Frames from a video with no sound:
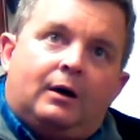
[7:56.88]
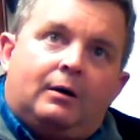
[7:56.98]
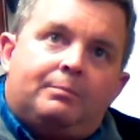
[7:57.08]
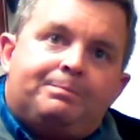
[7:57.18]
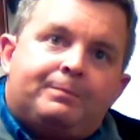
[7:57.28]

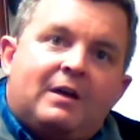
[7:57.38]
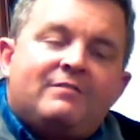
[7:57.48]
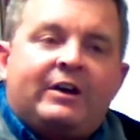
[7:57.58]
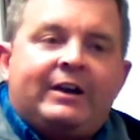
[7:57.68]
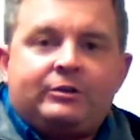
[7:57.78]

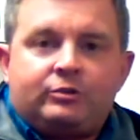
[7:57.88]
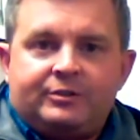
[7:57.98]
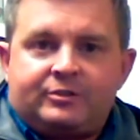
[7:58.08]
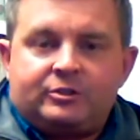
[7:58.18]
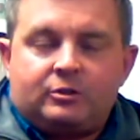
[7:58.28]

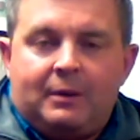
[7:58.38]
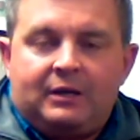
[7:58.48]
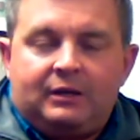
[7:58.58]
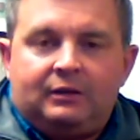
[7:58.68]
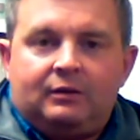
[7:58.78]
Financial
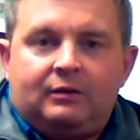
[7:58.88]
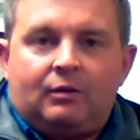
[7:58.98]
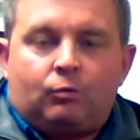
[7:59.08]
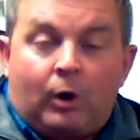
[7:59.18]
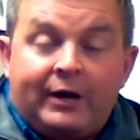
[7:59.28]

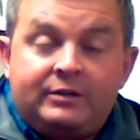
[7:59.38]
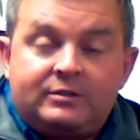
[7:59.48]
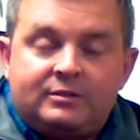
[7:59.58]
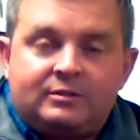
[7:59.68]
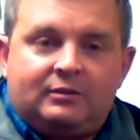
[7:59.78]
decision-making
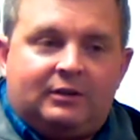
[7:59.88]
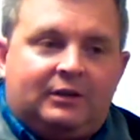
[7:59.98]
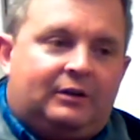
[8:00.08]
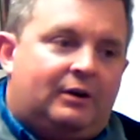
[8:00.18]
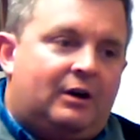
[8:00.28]
rights
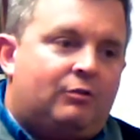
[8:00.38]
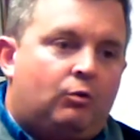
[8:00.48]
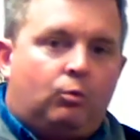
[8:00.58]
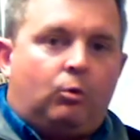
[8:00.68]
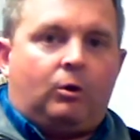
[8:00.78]
of a